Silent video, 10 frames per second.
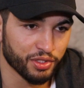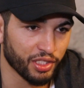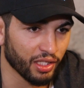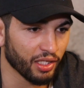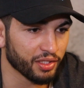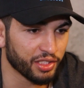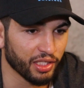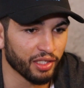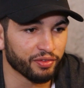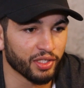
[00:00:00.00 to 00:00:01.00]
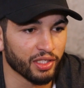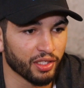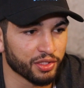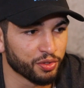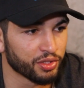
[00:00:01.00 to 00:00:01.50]
She lived in
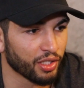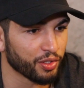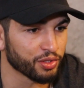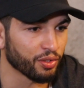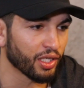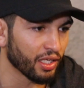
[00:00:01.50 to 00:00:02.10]
Tucson, Arizona.